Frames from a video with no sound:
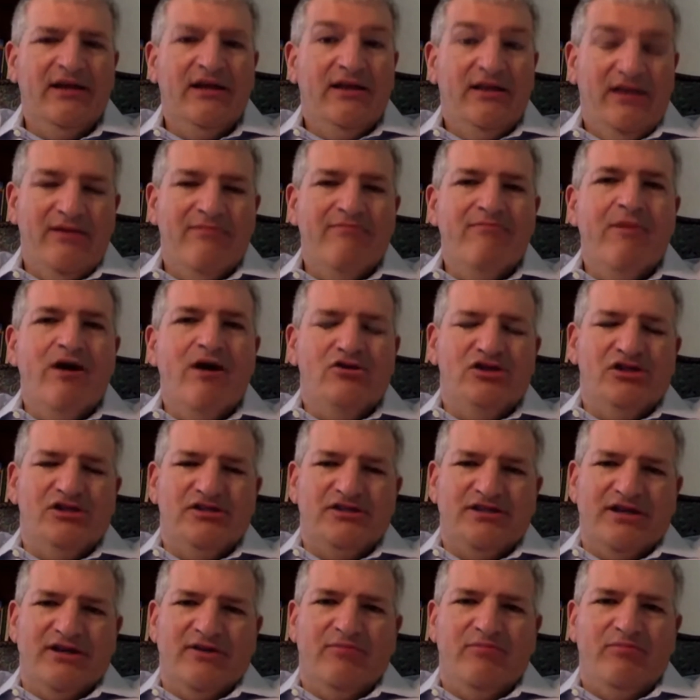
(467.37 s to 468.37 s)
the
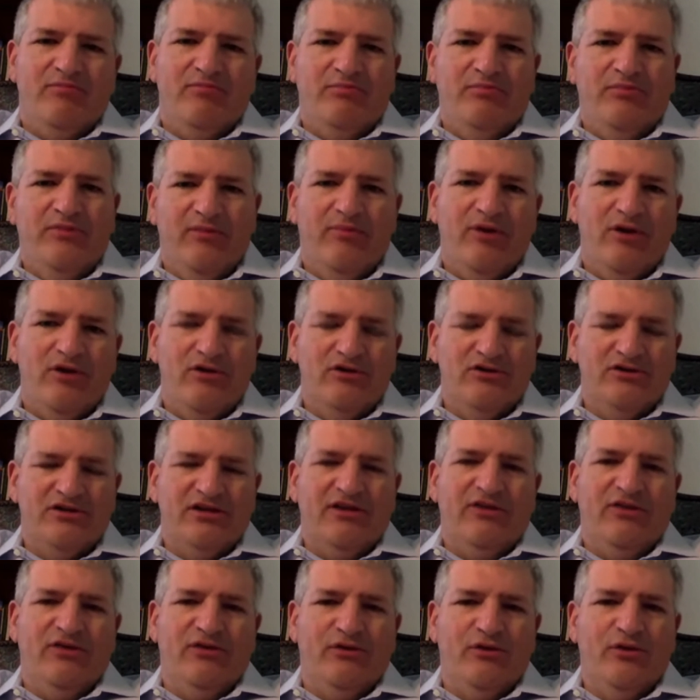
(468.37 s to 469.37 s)
emotions that are
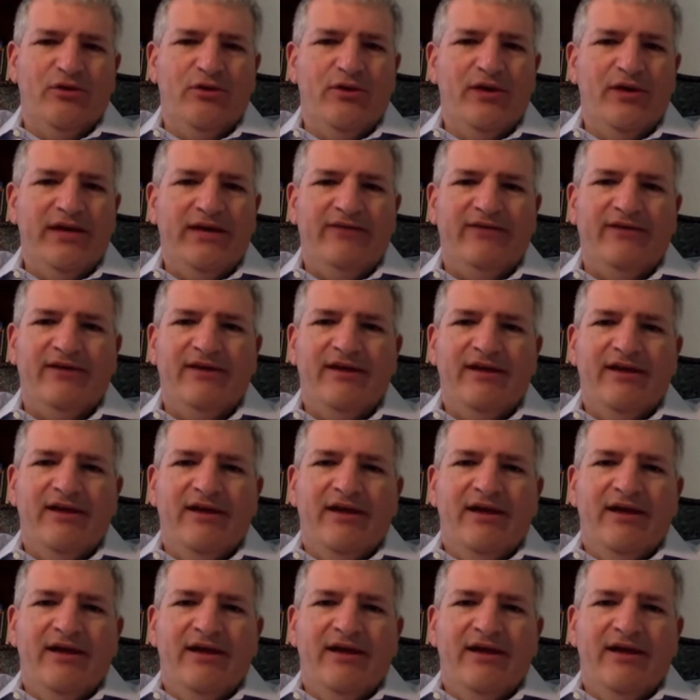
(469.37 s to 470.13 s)
pulsing through it.